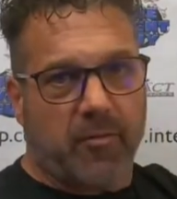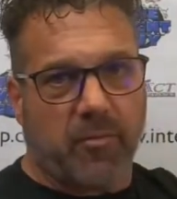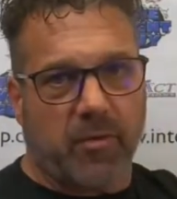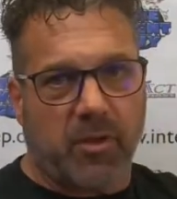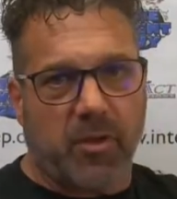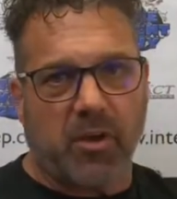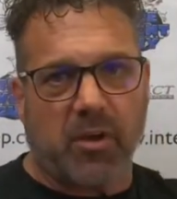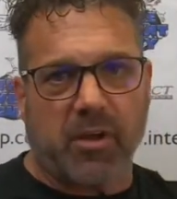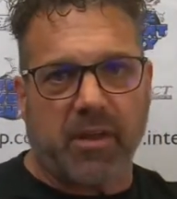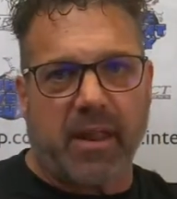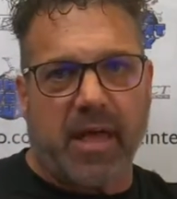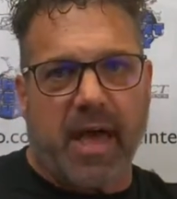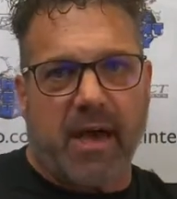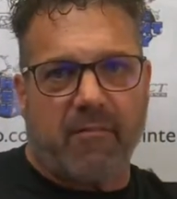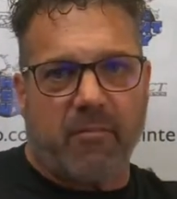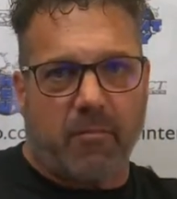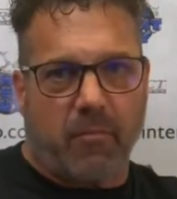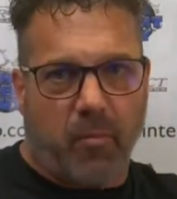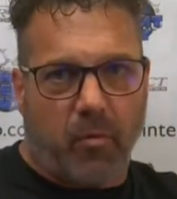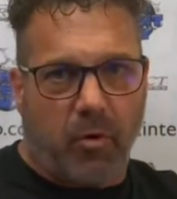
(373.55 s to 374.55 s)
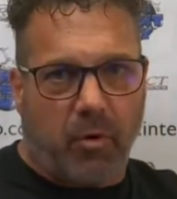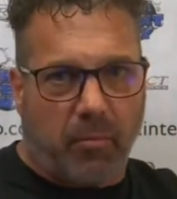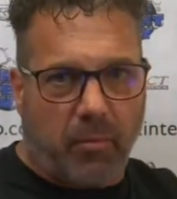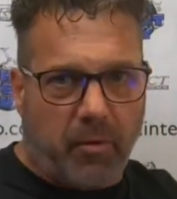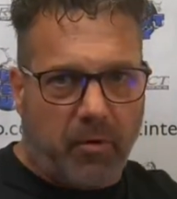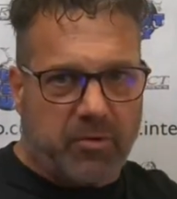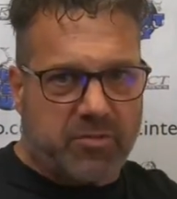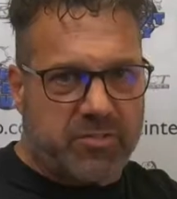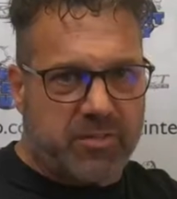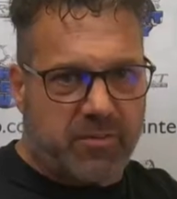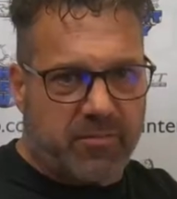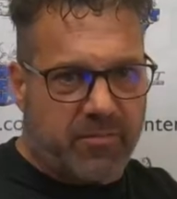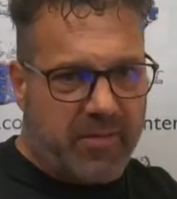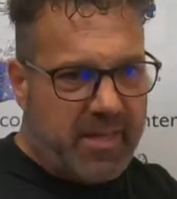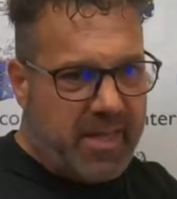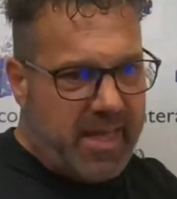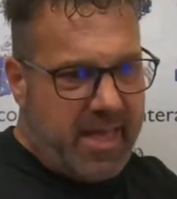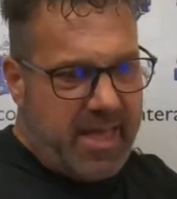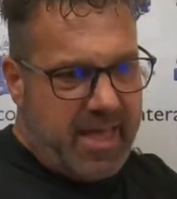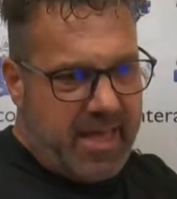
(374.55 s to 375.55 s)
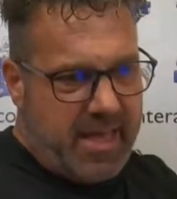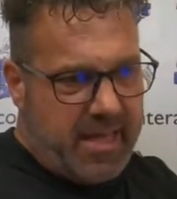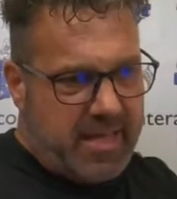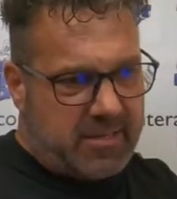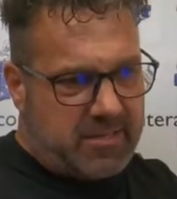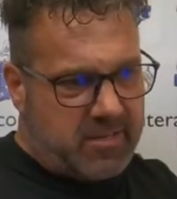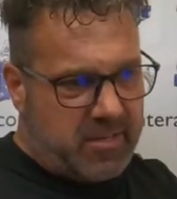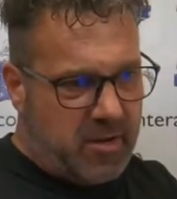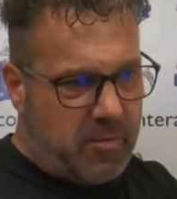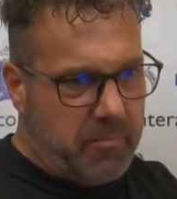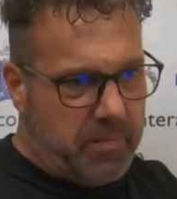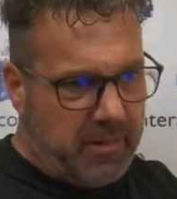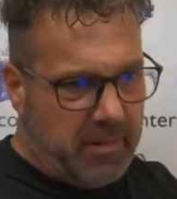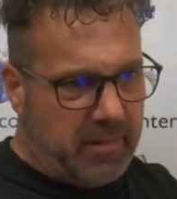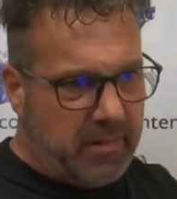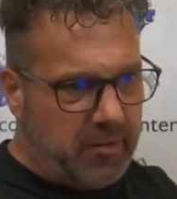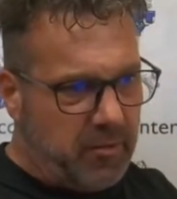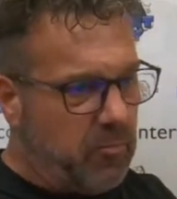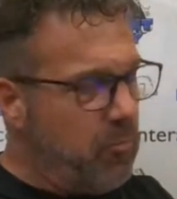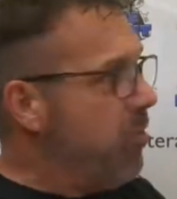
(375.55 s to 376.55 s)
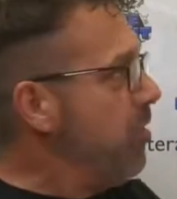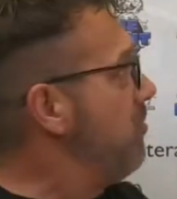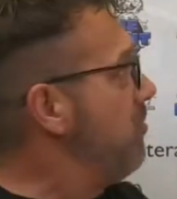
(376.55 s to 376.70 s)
but you're going to have it more immersive. It's going to be a little more